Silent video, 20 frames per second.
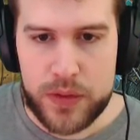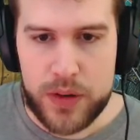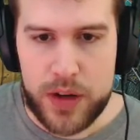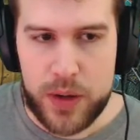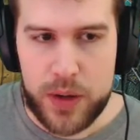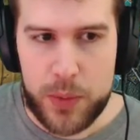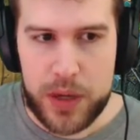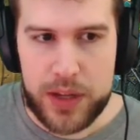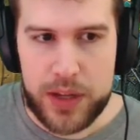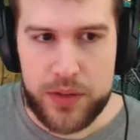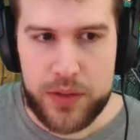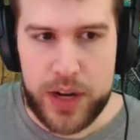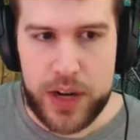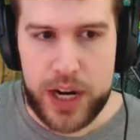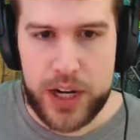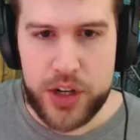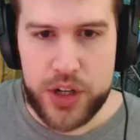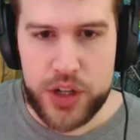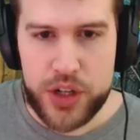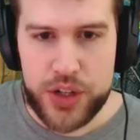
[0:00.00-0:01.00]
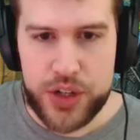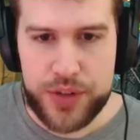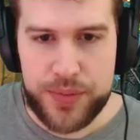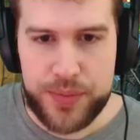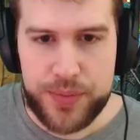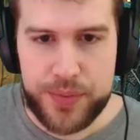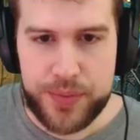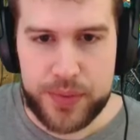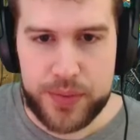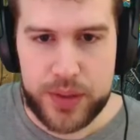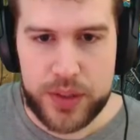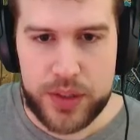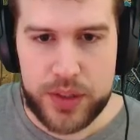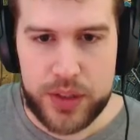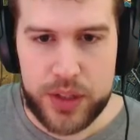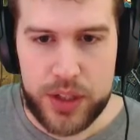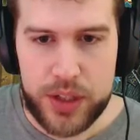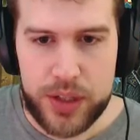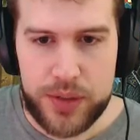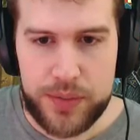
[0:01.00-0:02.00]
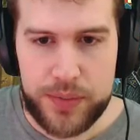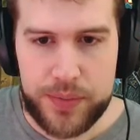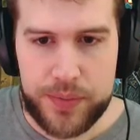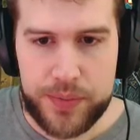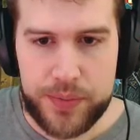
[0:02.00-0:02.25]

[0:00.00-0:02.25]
Alright, well in range. Just good.